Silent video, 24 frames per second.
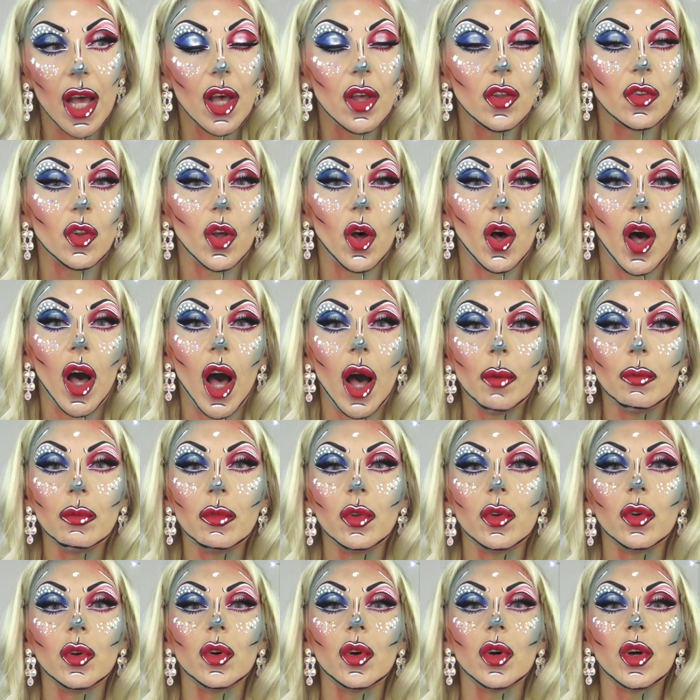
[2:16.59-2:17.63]
So I'm
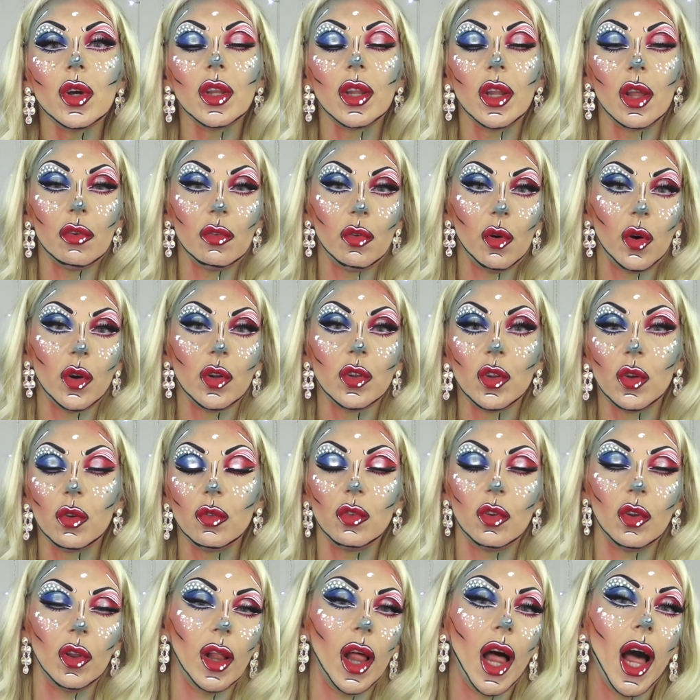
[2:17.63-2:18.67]
doing the fourth of
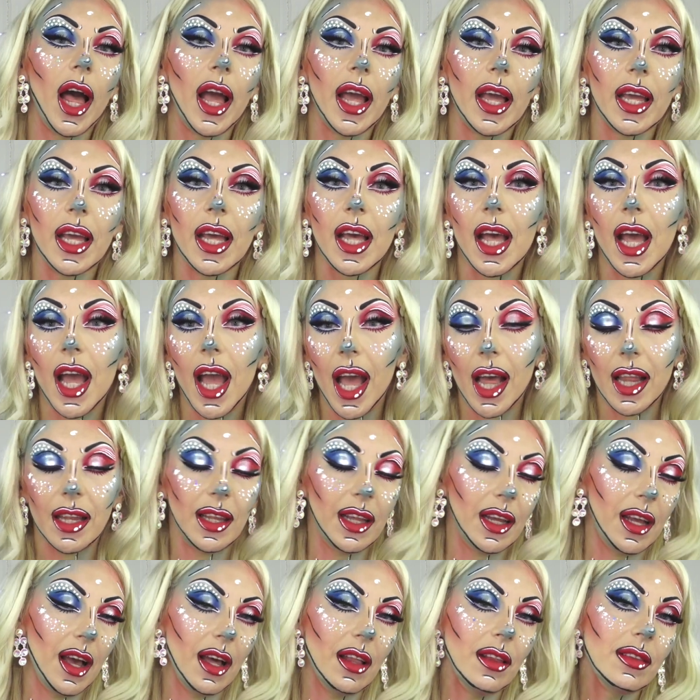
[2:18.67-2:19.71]
July
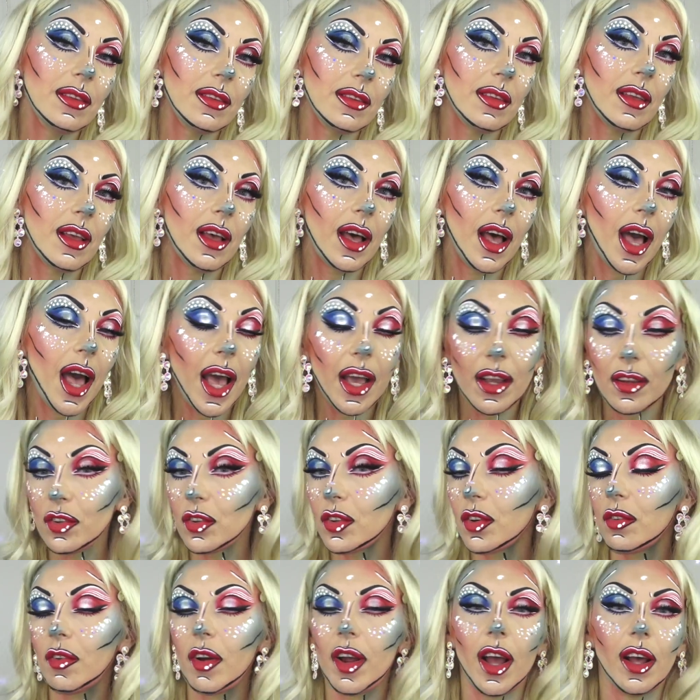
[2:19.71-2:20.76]
eleganza,
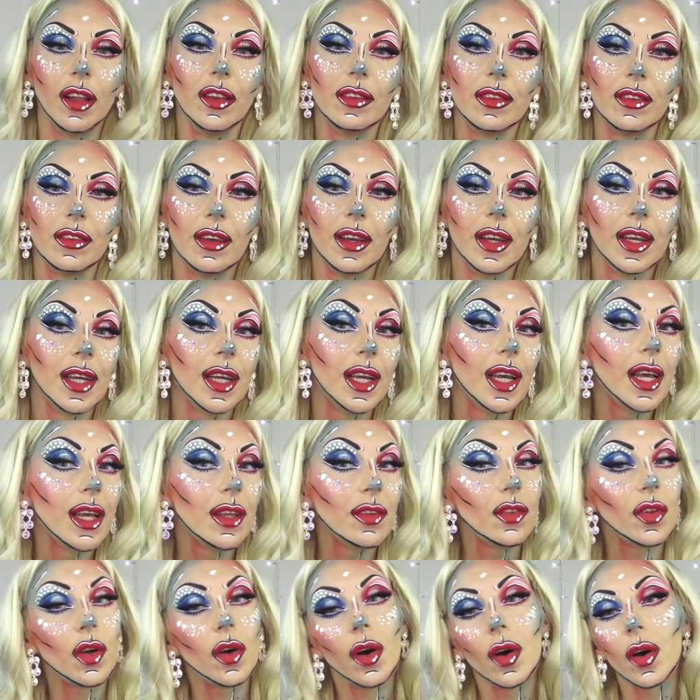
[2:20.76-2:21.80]
extravaganza.
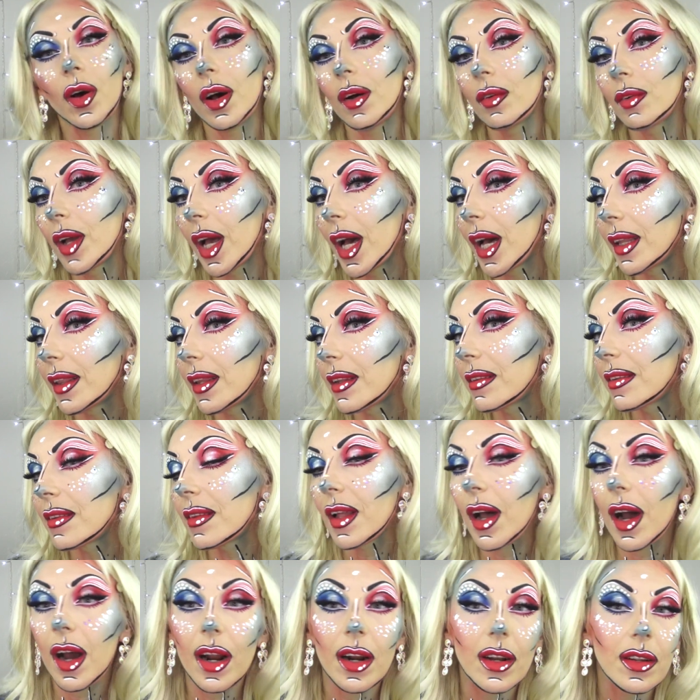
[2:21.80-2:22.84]
So I've got the
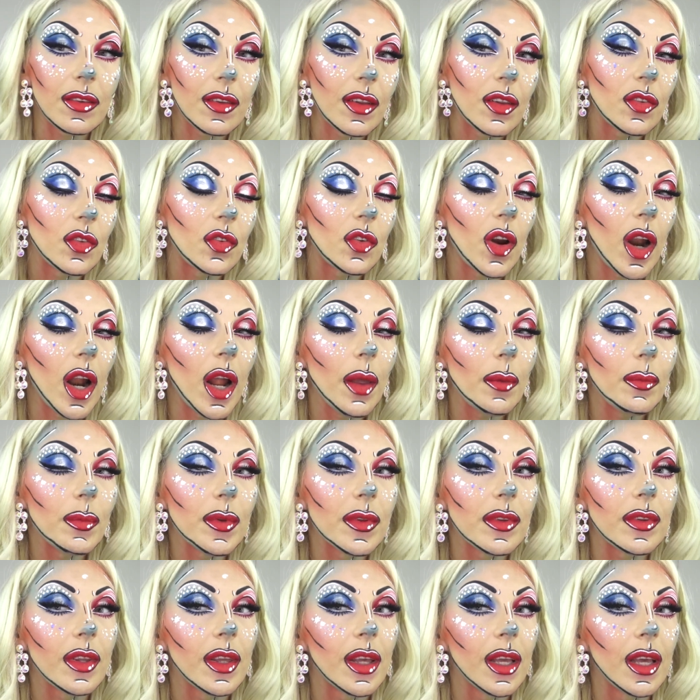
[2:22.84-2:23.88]
stars, the
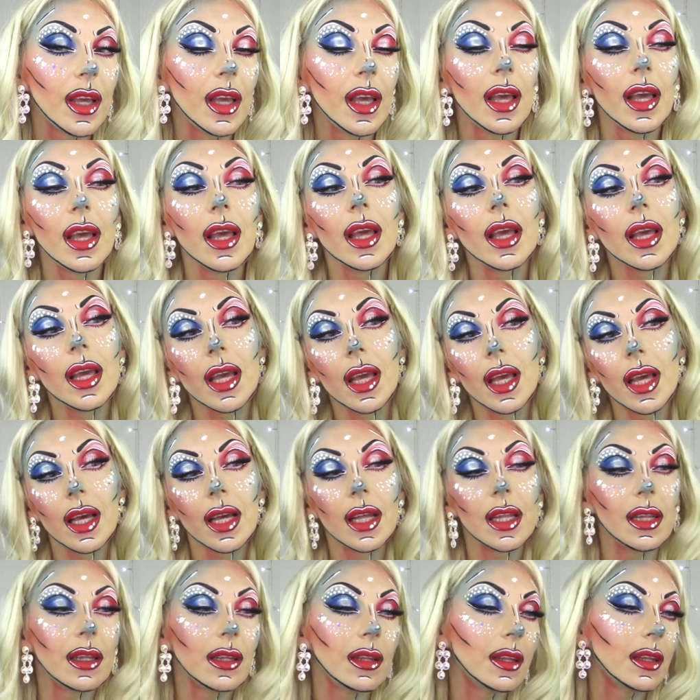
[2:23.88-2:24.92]
stripes,
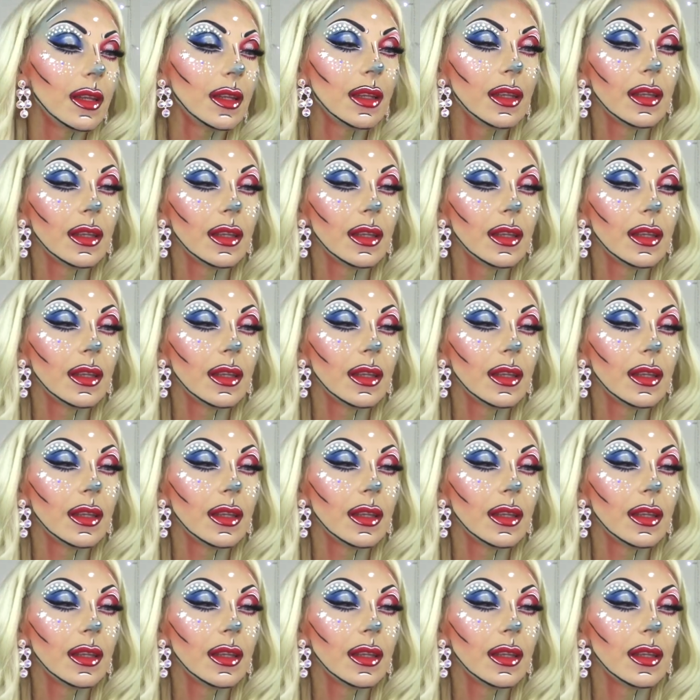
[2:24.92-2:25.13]
and